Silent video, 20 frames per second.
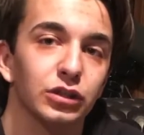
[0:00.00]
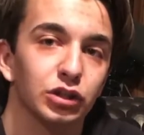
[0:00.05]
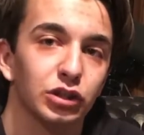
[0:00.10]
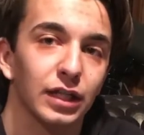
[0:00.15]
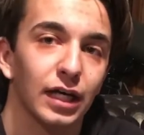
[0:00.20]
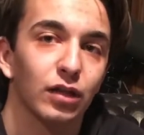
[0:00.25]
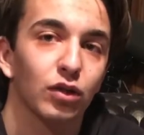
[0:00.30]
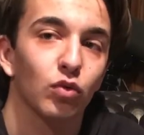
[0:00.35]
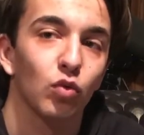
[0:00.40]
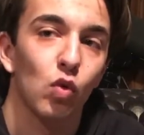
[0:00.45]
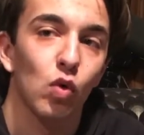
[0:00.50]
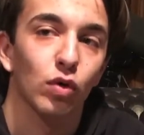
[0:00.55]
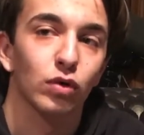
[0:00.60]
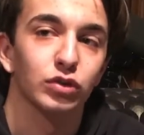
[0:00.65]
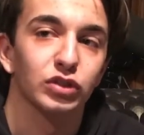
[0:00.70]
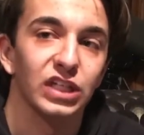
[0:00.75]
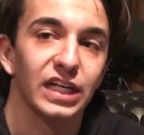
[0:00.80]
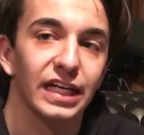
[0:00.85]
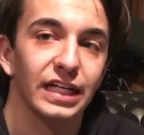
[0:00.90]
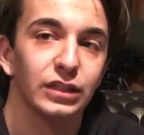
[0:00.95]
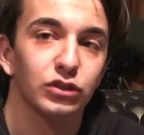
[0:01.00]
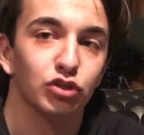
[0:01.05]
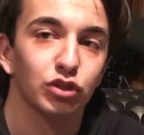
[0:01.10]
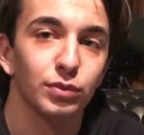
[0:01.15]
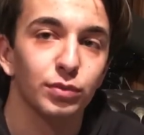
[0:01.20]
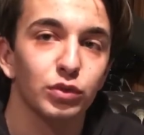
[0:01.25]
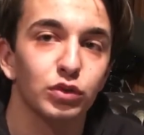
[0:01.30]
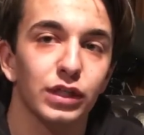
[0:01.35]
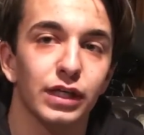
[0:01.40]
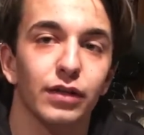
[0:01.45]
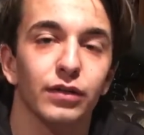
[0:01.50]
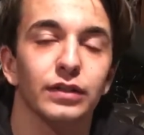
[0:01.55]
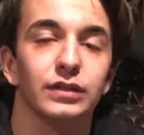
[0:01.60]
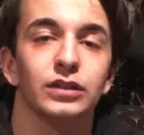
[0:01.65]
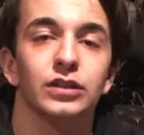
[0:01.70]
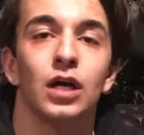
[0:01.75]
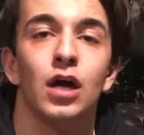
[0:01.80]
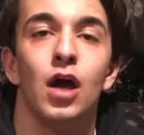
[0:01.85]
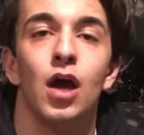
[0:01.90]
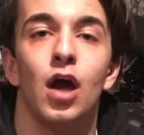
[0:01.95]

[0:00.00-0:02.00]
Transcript: shallow waters and tributaries.